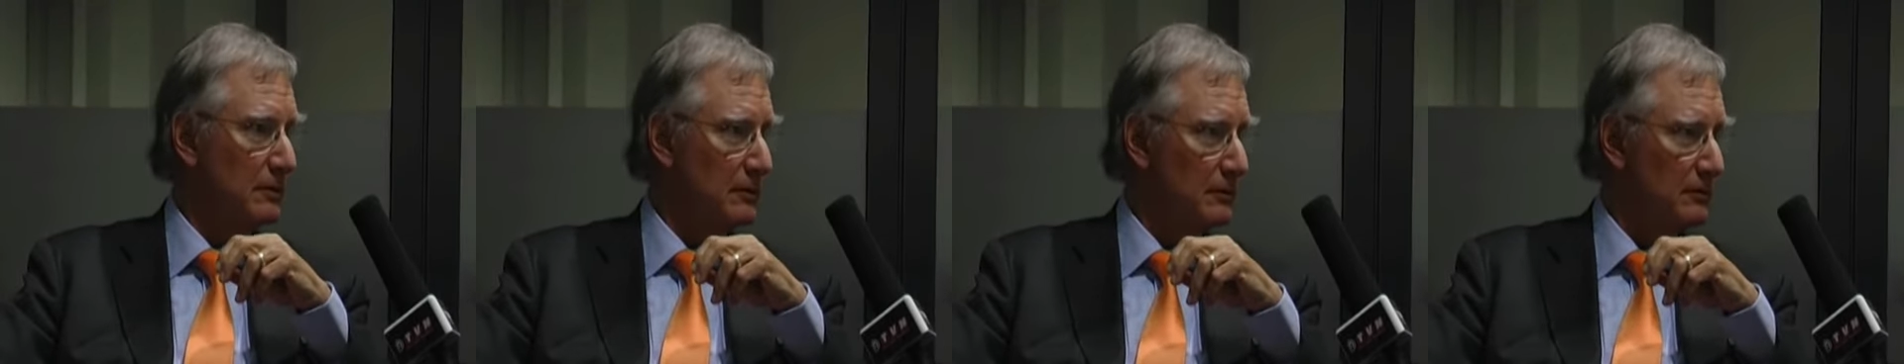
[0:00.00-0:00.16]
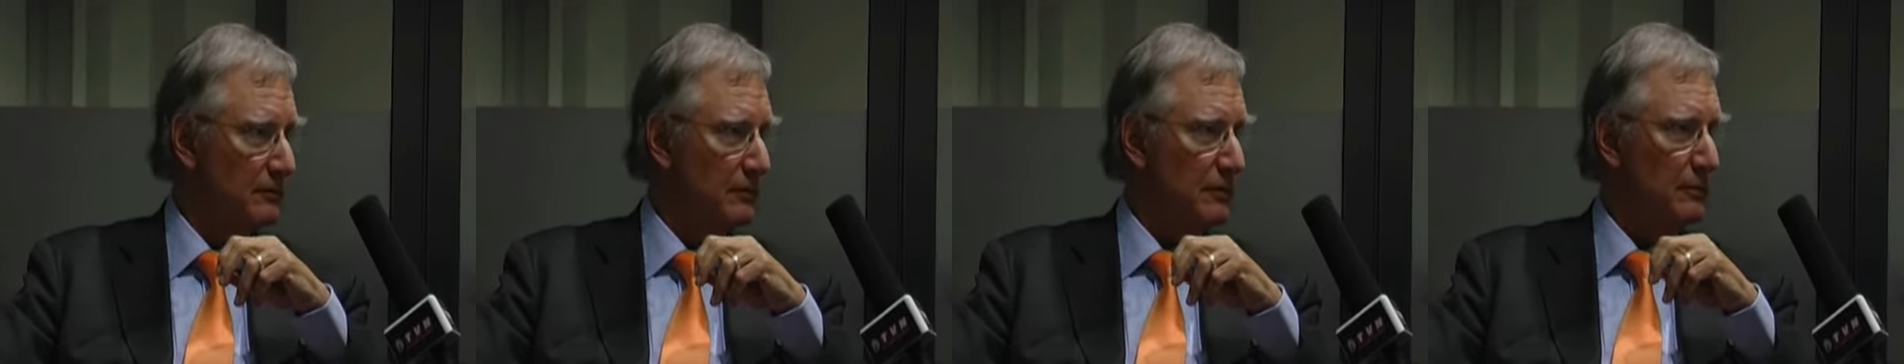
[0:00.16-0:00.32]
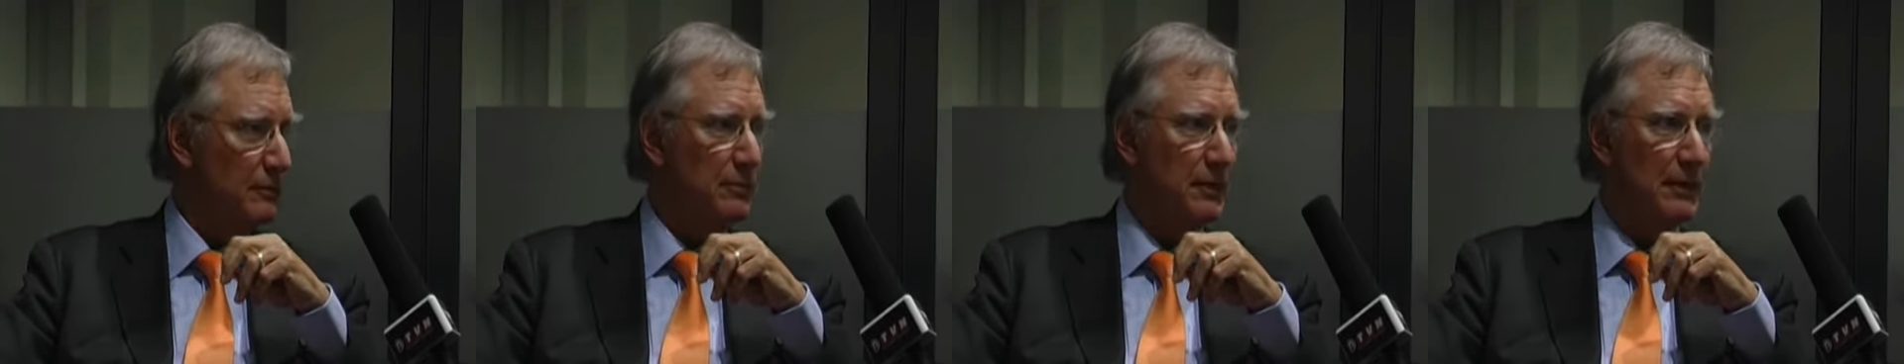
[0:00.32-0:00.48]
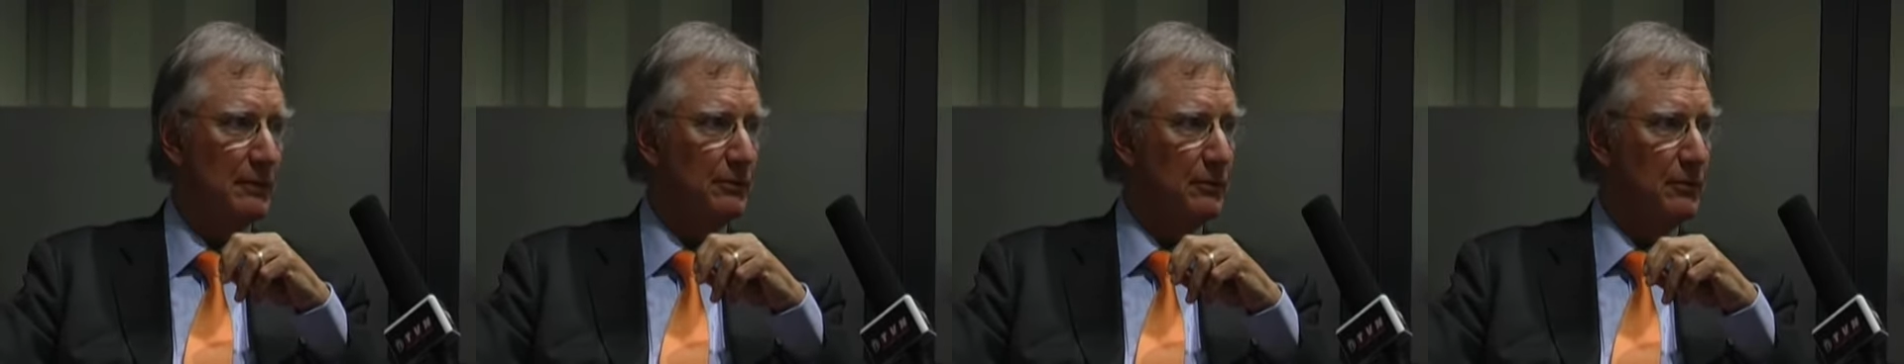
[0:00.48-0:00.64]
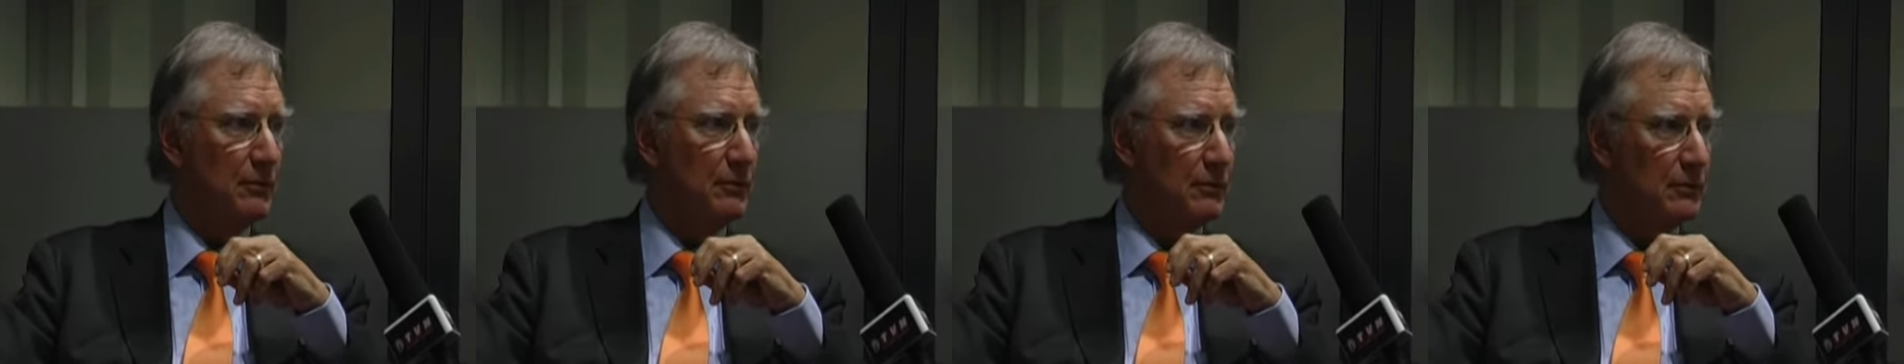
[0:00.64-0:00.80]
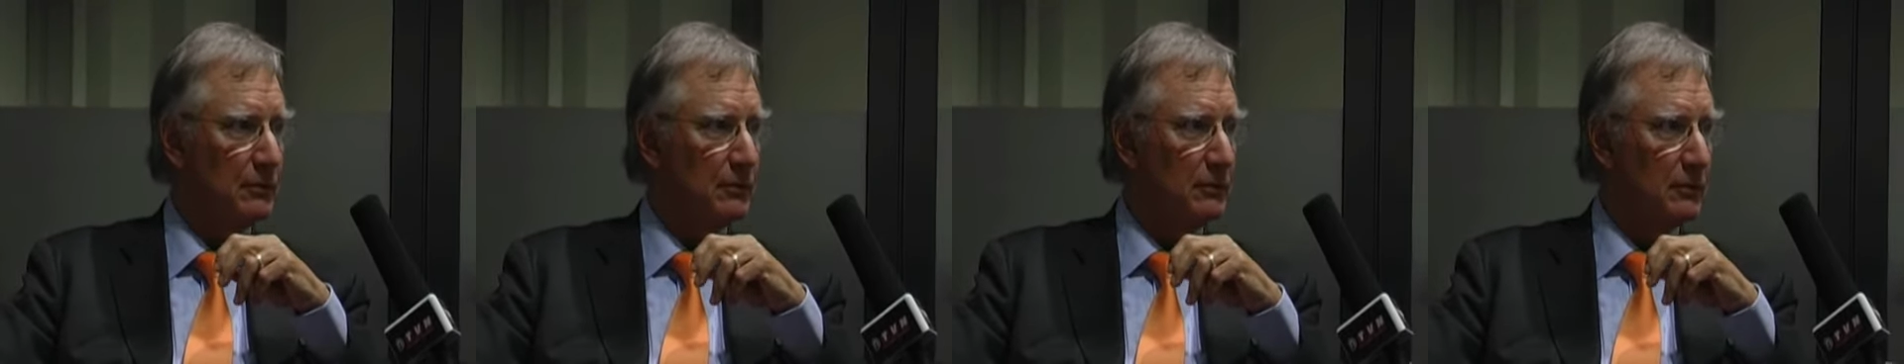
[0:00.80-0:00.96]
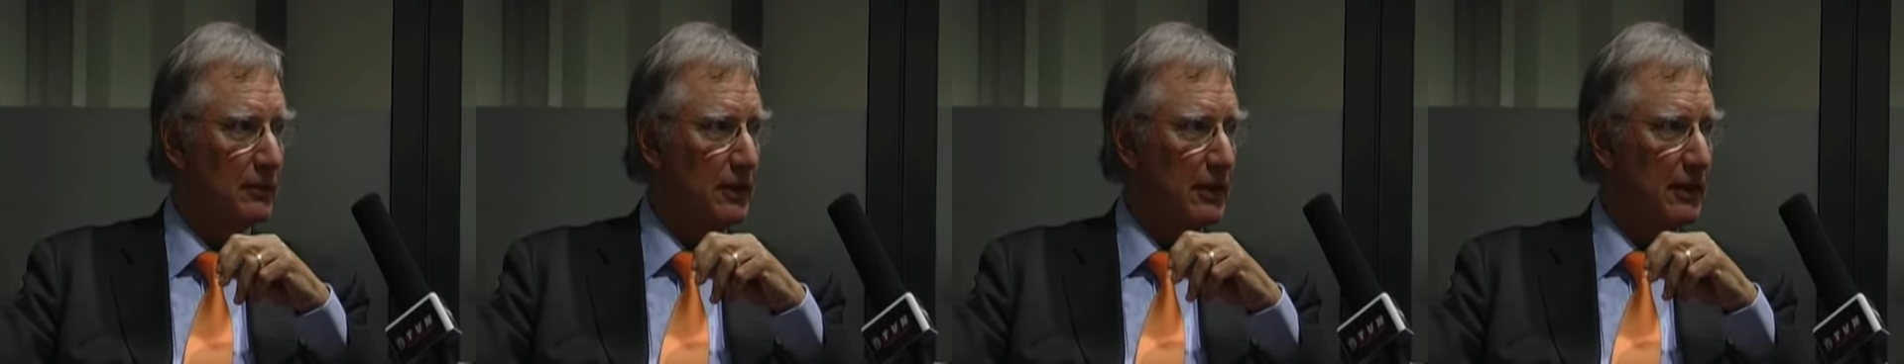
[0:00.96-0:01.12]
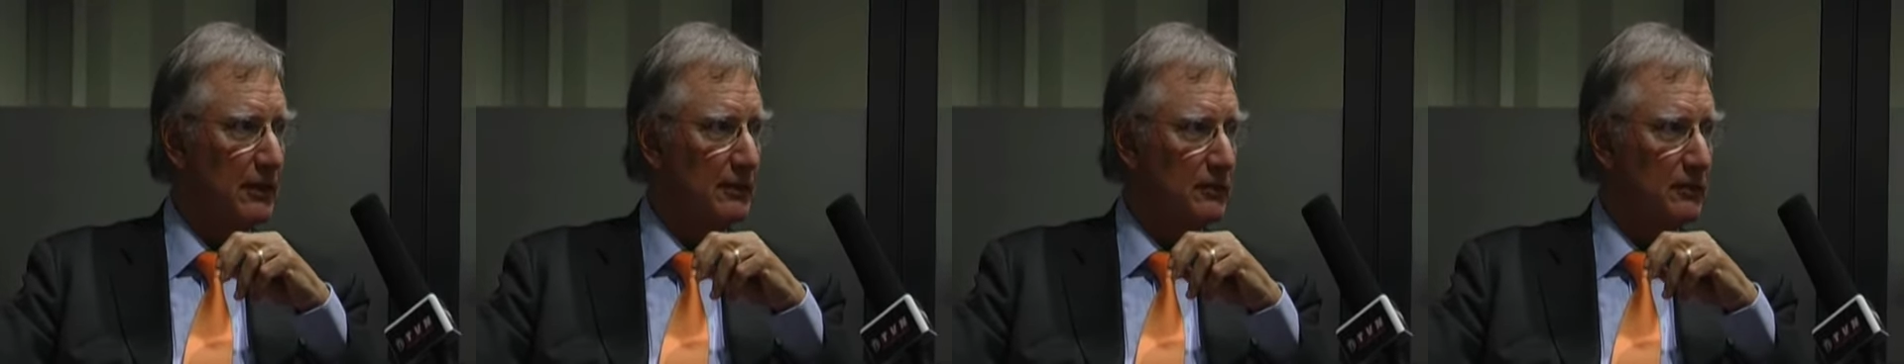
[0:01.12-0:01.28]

for people who create